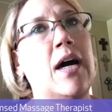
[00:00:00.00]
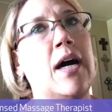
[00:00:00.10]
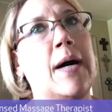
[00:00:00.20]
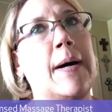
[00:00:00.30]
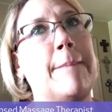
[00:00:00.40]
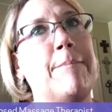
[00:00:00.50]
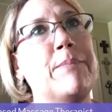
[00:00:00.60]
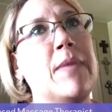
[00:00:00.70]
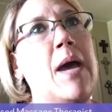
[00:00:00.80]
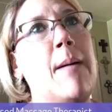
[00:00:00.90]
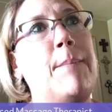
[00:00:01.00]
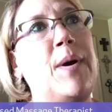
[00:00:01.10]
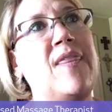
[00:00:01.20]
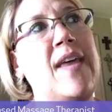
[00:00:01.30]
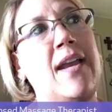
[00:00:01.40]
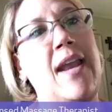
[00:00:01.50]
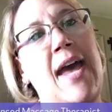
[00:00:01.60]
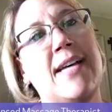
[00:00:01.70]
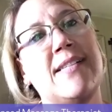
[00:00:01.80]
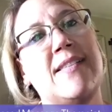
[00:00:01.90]
But then
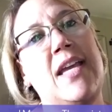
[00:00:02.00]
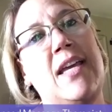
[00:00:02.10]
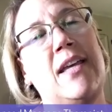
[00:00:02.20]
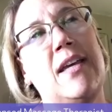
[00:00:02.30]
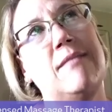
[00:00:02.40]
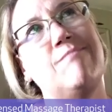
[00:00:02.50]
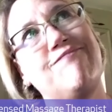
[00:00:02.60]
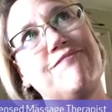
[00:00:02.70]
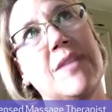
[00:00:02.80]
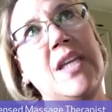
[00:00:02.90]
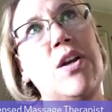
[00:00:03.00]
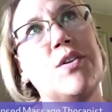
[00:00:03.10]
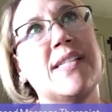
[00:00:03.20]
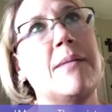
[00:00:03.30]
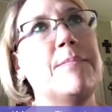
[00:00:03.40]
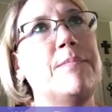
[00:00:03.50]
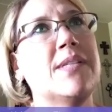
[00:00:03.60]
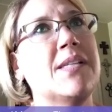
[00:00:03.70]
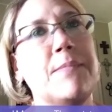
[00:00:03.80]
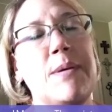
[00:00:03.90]
as they,
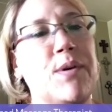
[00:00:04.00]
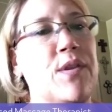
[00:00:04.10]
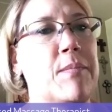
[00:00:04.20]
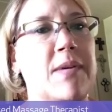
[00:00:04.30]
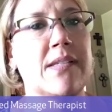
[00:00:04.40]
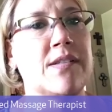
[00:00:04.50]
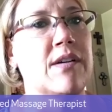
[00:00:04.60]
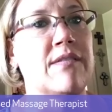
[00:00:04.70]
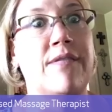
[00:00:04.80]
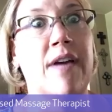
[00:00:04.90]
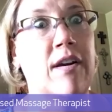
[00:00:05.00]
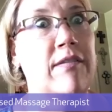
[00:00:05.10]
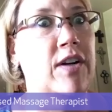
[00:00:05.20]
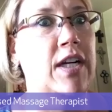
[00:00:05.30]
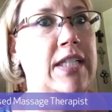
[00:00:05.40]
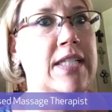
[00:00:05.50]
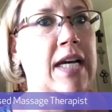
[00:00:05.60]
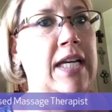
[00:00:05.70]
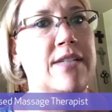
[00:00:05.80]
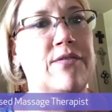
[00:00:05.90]
some people, their muscles are very, very
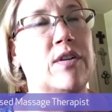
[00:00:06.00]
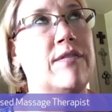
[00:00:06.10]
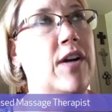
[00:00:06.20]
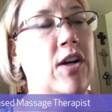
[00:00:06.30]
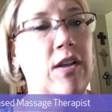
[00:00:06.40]
tight for a very